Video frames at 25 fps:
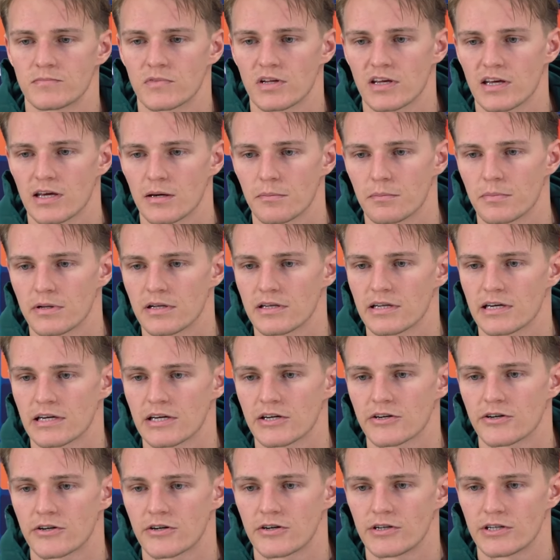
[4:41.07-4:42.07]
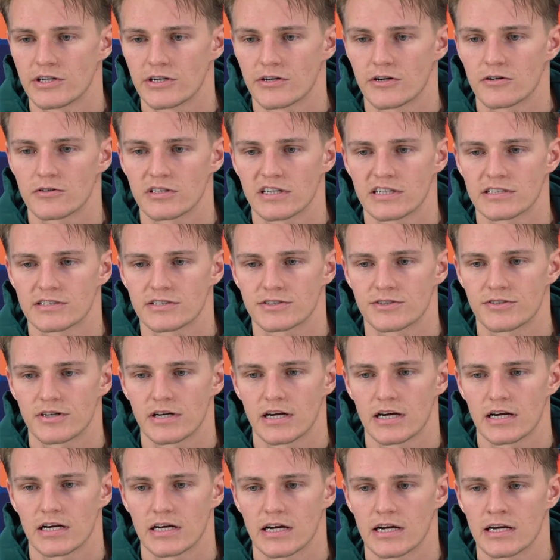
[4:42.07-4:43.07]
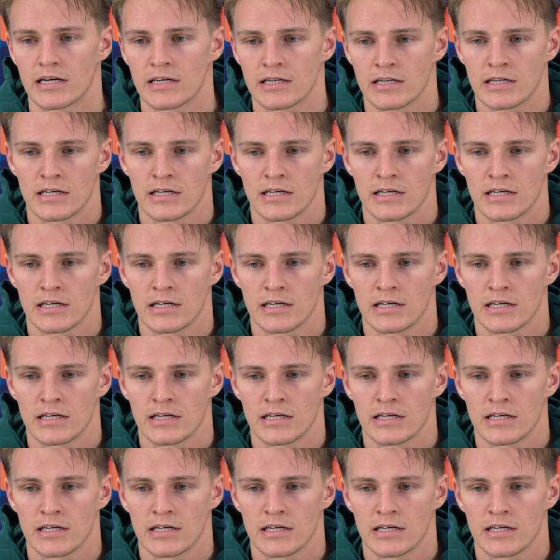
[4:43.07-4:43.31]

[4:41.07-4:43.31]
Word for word: keep building your your own history, and